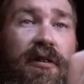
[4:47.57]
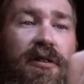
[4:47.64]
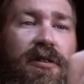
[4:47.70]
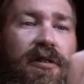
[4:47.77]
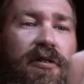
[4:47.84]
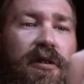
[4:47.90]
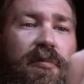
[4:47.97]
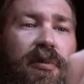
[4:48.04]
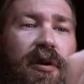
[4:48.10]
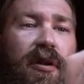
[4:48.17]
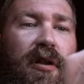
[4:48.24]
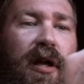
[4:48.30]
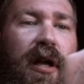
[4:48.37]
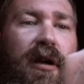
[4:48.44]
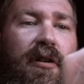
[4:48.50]
So you can put a
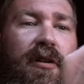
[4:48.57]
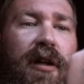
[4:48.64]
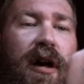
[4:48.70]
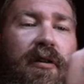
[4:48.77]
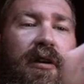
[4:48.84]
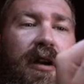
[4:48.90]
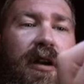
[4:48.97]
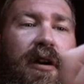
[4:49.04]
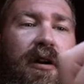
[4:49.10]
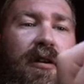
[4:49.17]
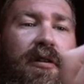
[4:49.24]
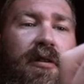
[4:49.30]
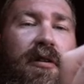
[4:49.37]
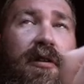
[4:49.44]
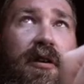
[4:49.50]
lanyard down in
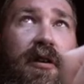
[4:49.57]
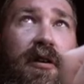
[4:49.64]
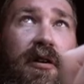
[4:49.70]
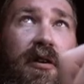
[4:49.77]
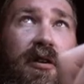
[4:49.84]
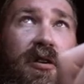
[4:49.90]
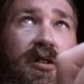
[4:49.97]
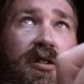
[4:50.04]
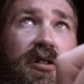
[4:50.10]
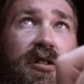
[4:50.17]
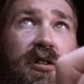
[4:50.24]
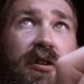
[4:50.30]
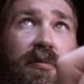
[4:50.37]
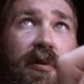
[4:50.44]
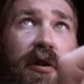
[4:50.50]
here.
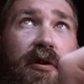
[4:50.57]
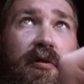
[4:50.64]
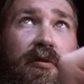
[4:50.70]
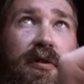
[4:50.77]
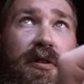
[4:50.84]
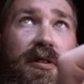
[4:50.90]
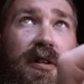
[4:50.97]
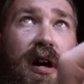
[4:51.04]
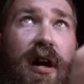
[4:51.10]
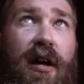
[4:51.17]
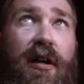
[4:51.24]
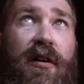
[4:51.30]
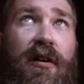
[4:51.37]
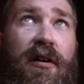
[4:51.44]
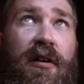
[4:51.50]
Super cool
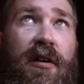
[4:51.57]
design.